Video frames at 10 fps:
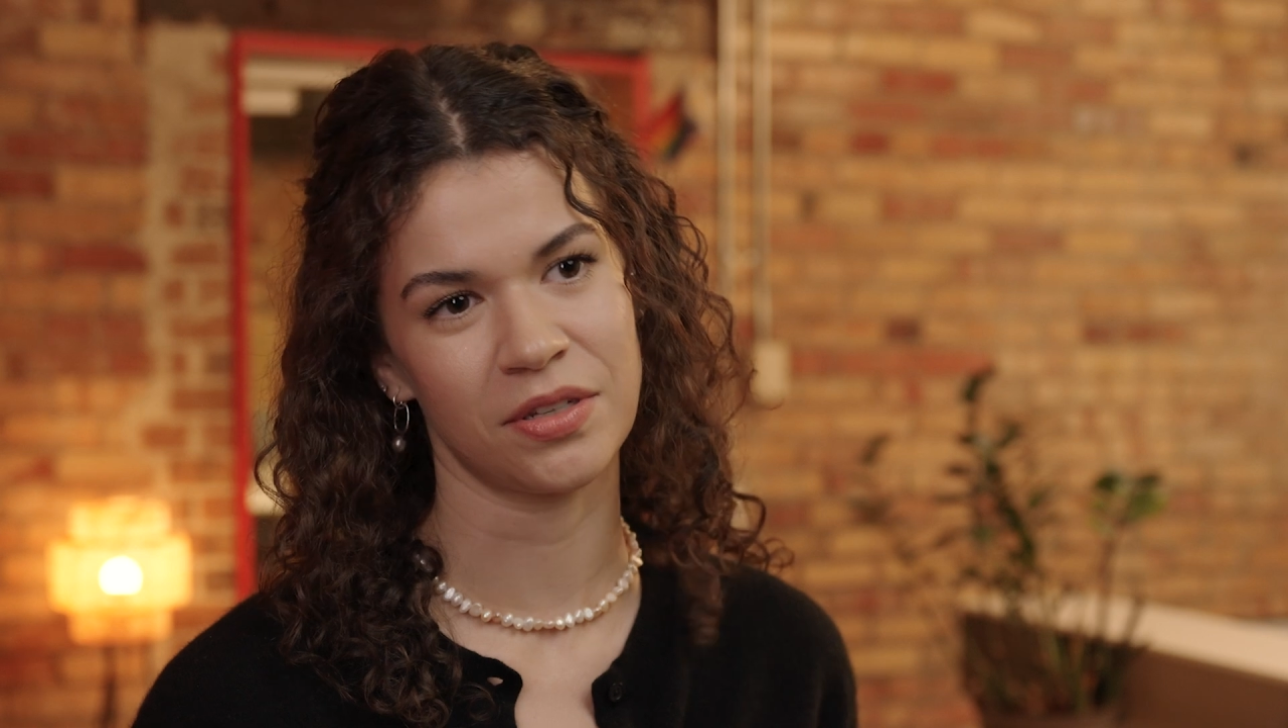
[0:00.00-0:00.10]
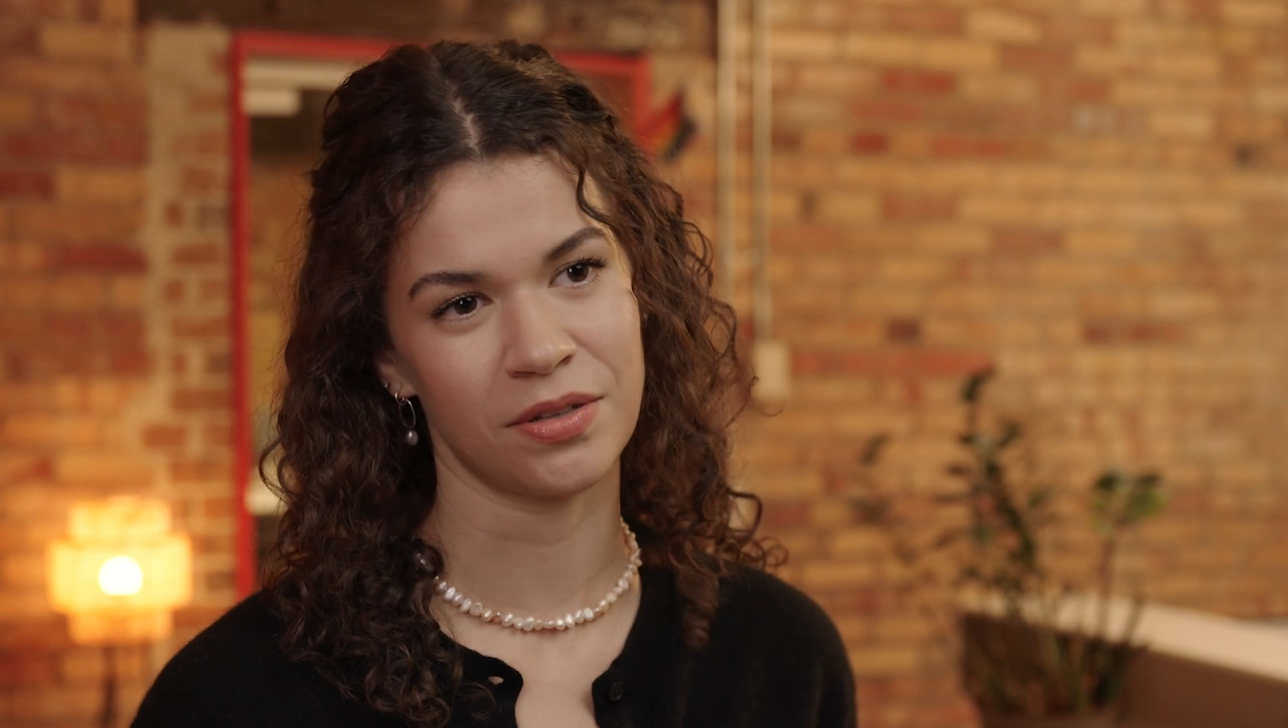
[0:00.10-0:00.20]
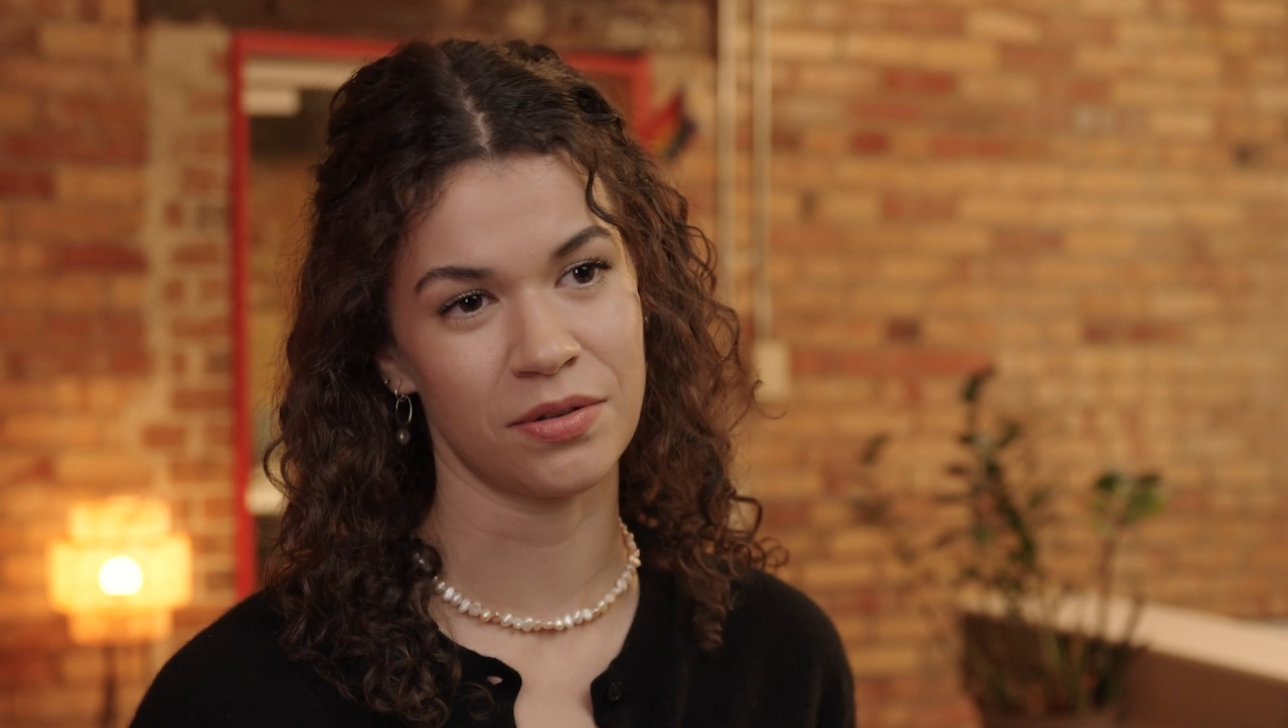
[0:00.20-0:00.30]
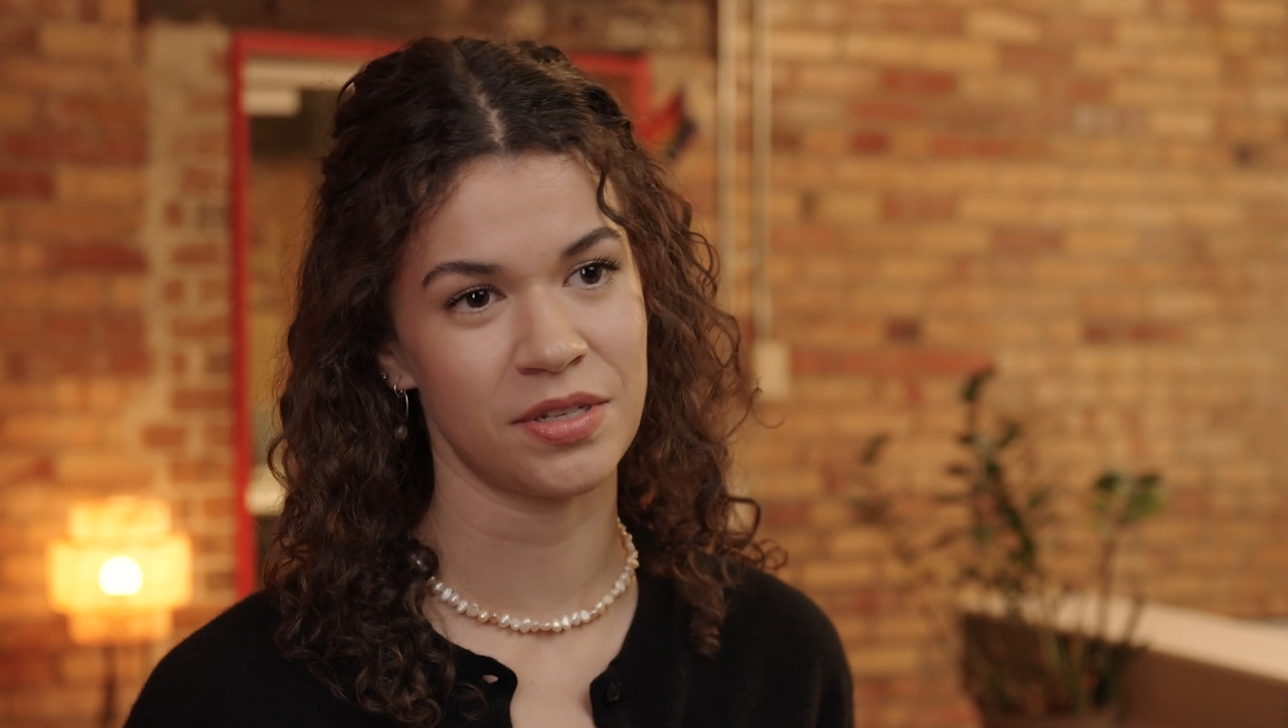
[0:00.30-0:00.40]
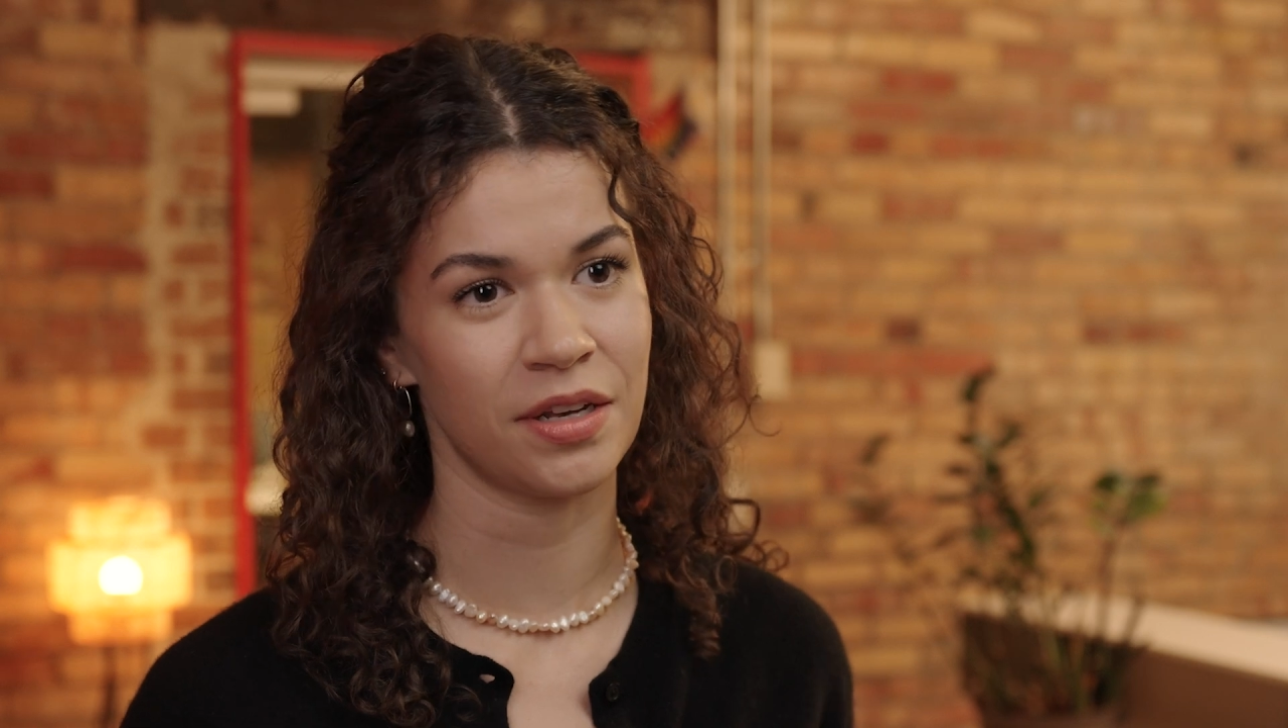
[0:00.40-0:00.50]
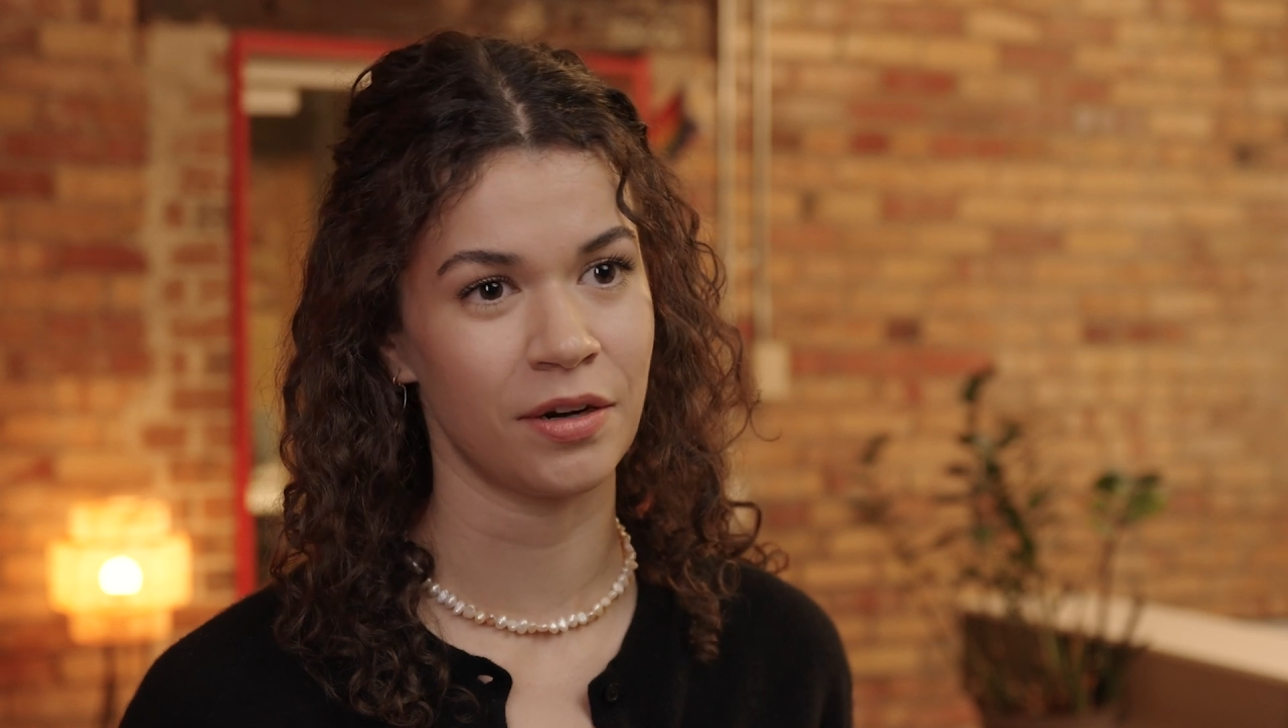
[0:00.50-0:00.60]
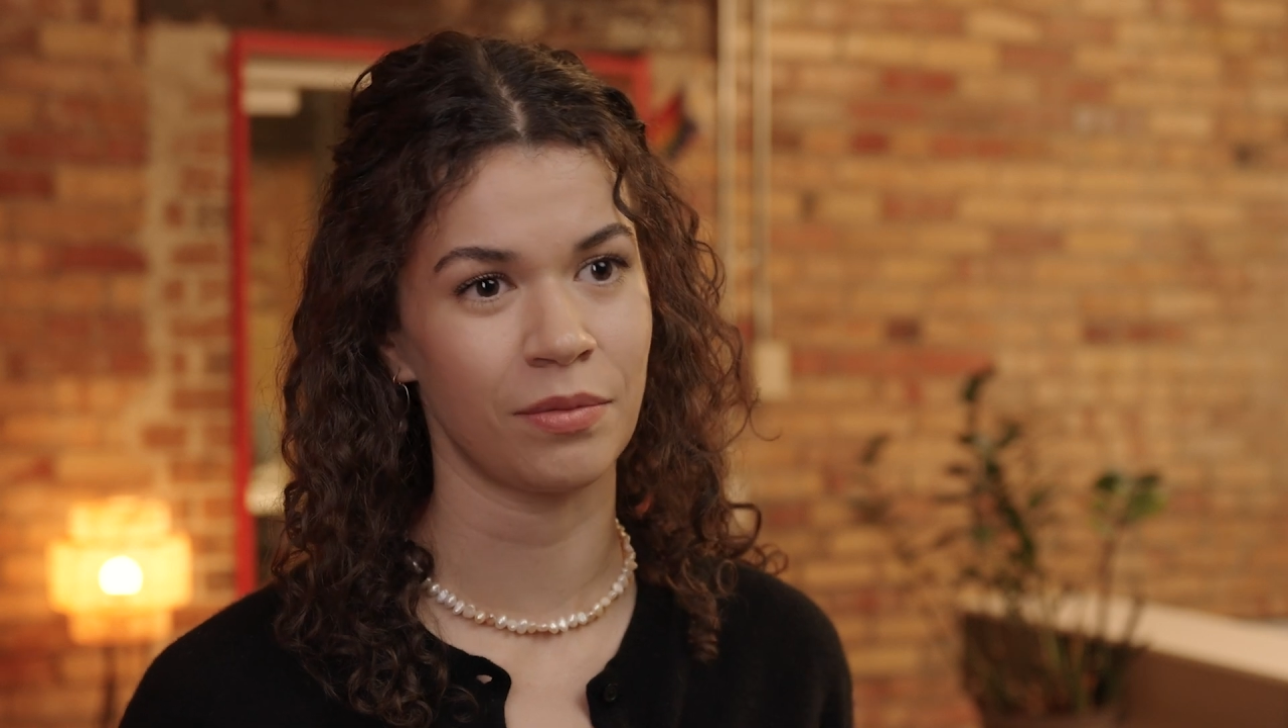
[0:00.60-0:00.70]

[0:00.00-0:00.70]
associated